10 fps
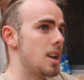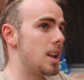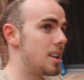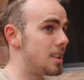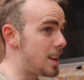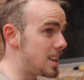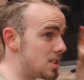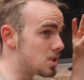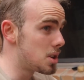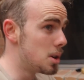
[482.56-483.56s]
and
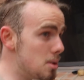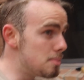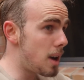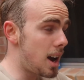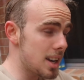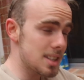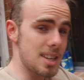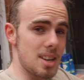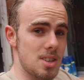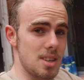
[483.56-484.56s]
then 2 park
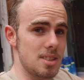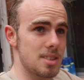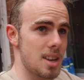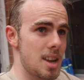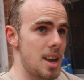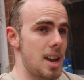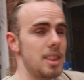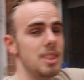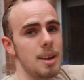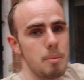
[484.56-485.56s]
sessions,
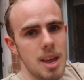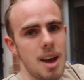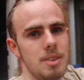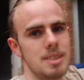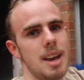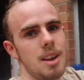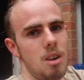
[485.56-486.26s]
and then we have a day